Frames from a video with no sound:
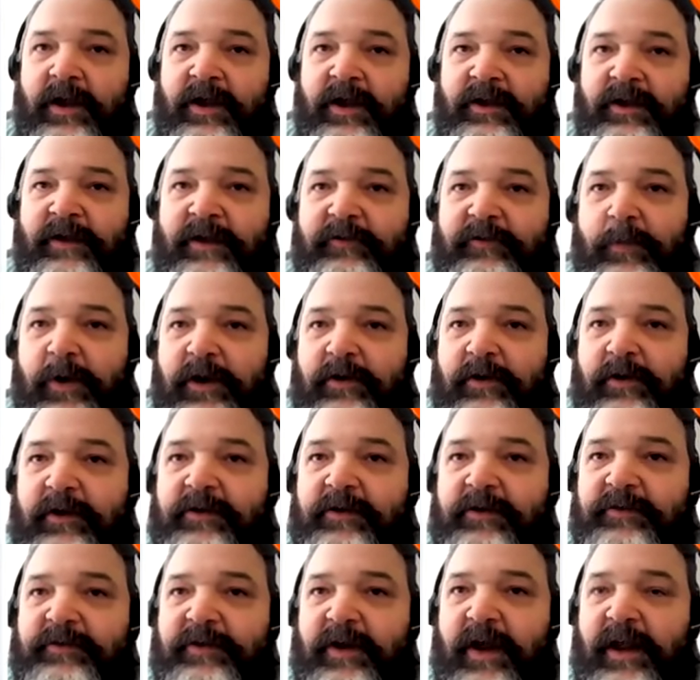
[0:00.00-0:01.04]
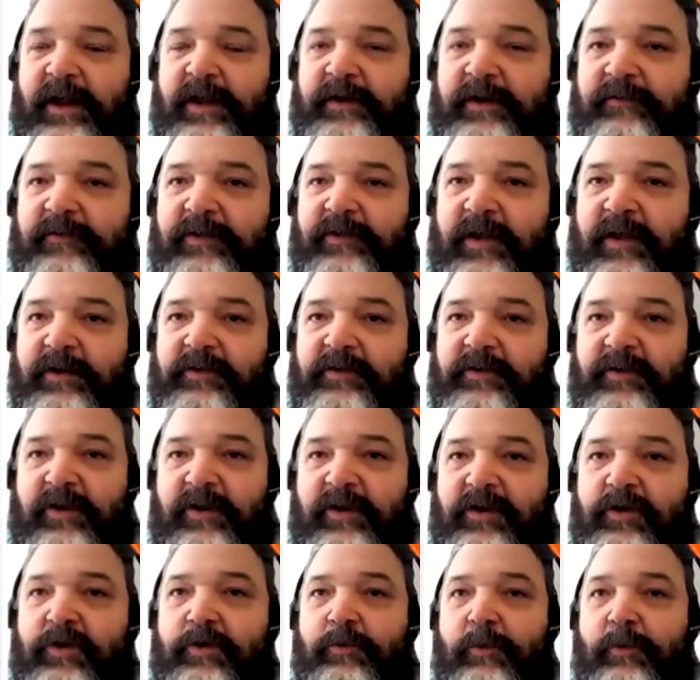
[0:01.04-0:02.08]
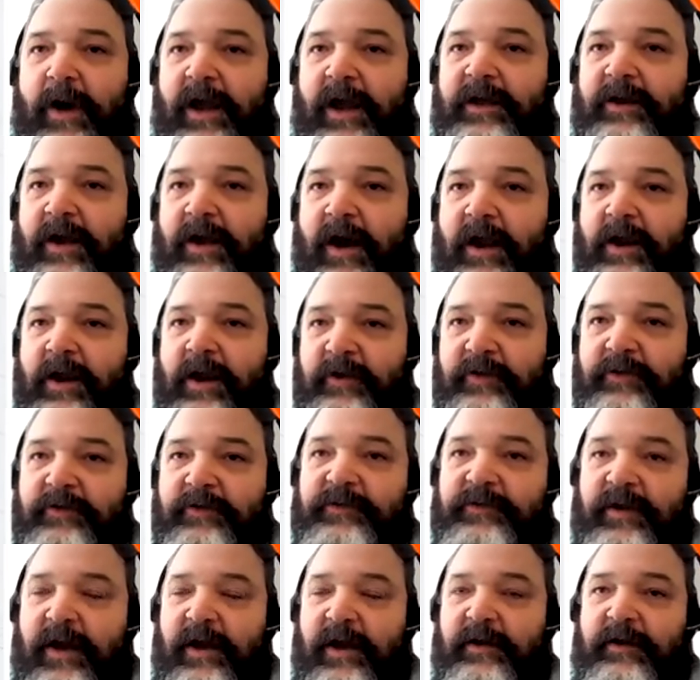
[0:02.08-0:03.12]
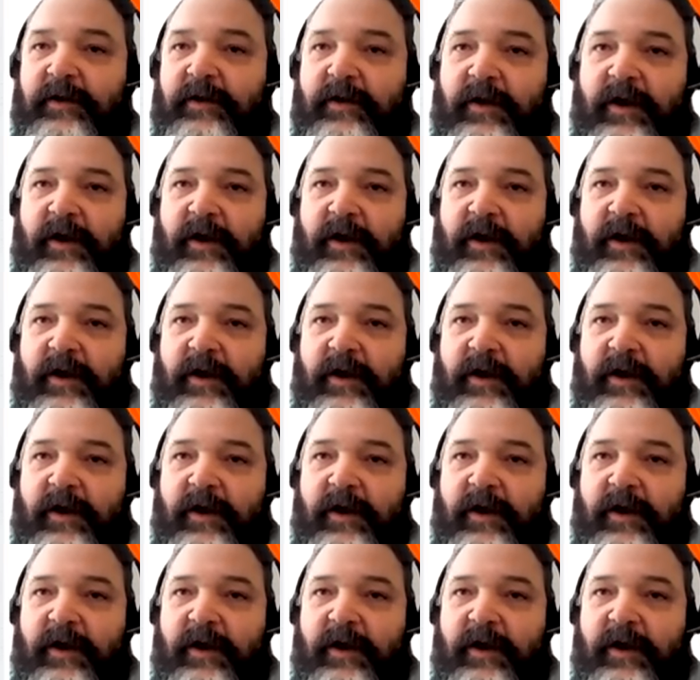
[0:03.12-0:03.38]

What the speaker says: you'll have a better understanding of things that you might not understand.